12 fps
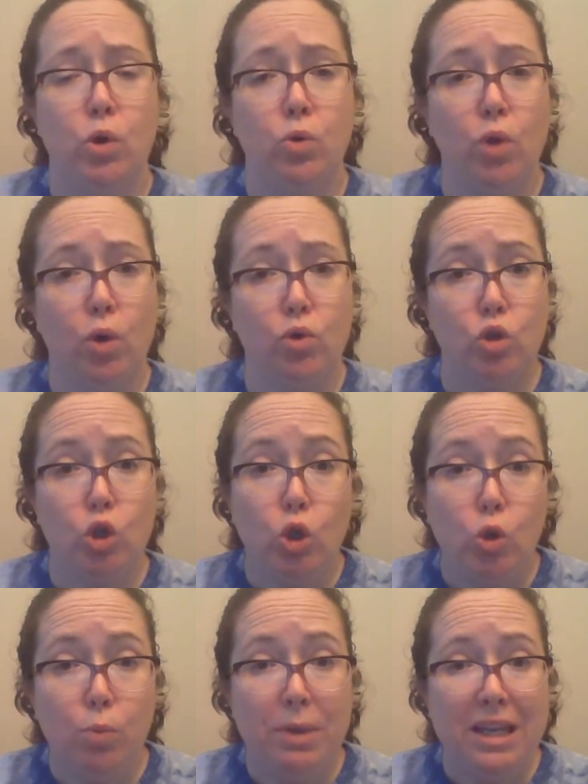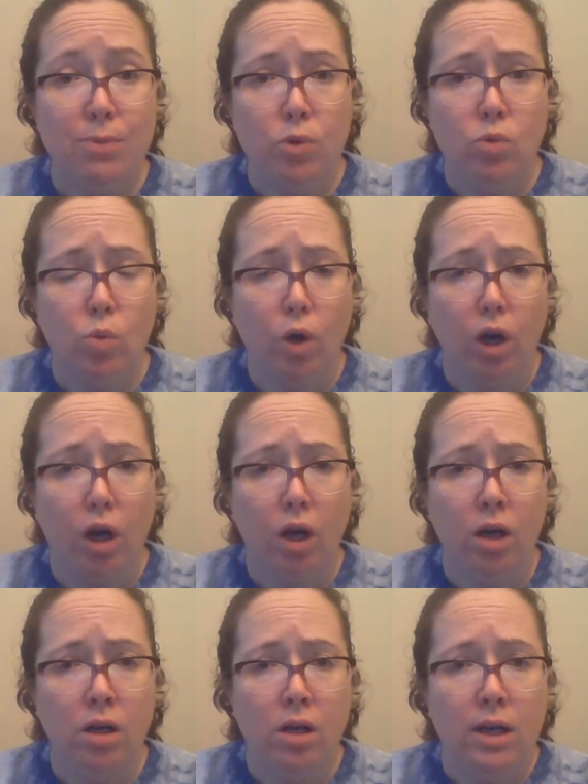who those two people
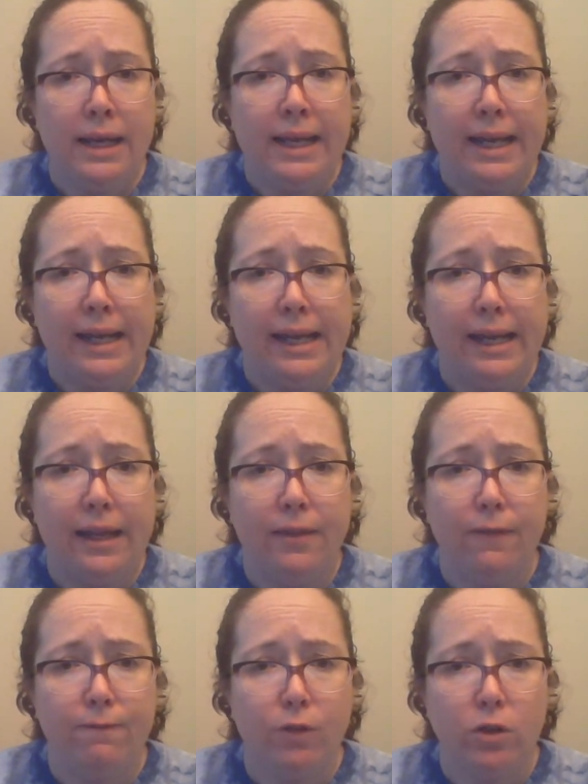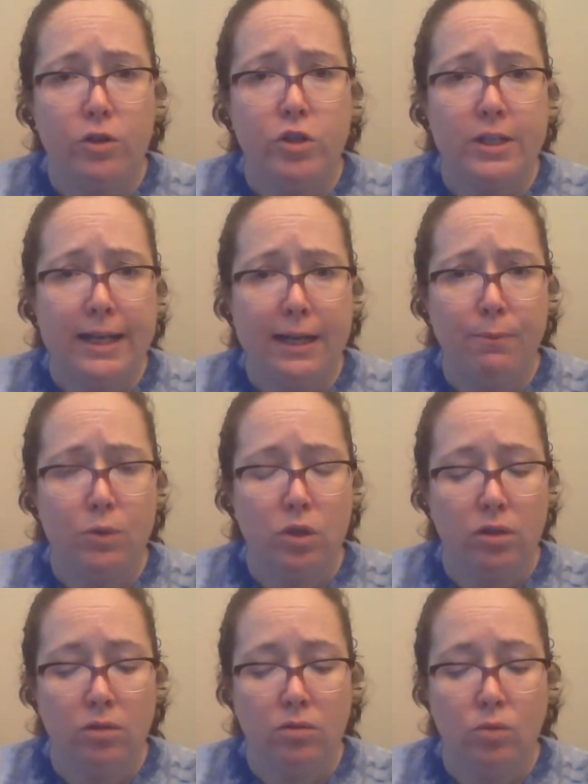were in the first chapter.